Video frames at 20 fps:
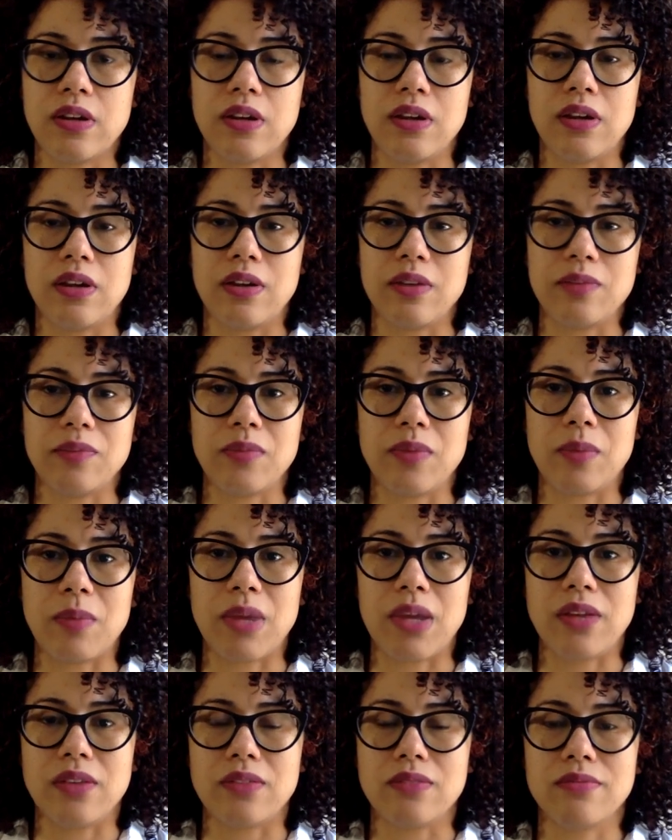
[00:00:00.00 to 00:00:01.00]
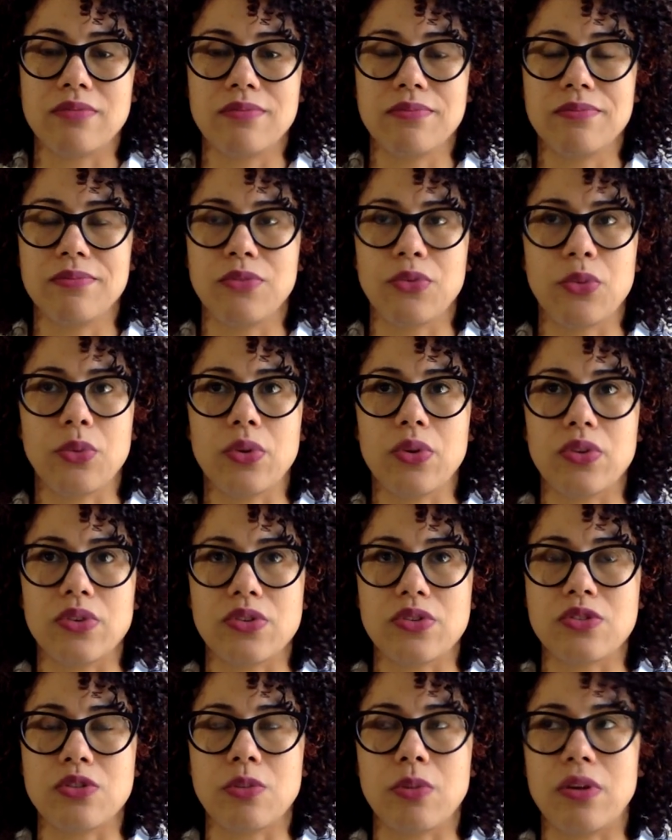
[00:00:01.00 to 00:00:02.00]
I mean, for real,
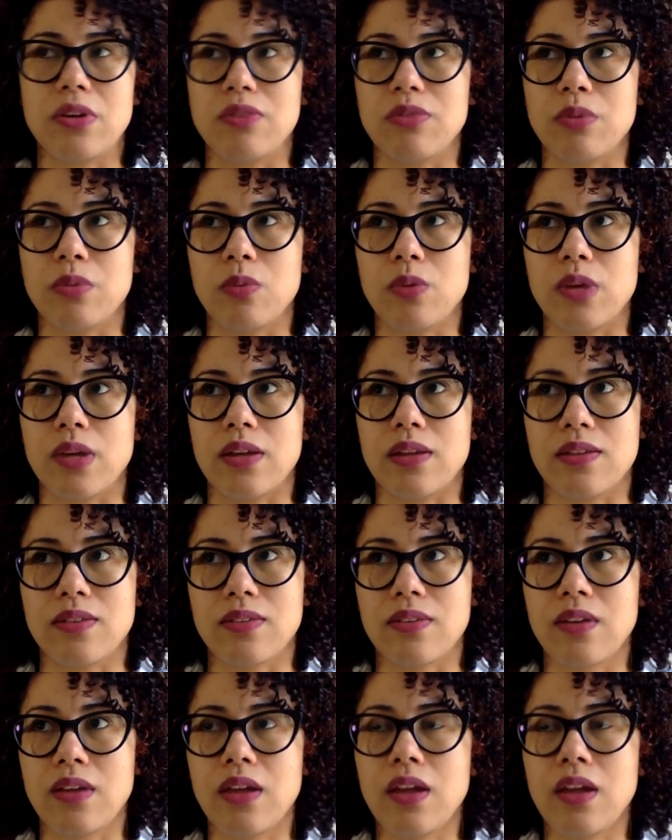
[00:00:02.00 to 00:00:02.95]
there's so many different ways.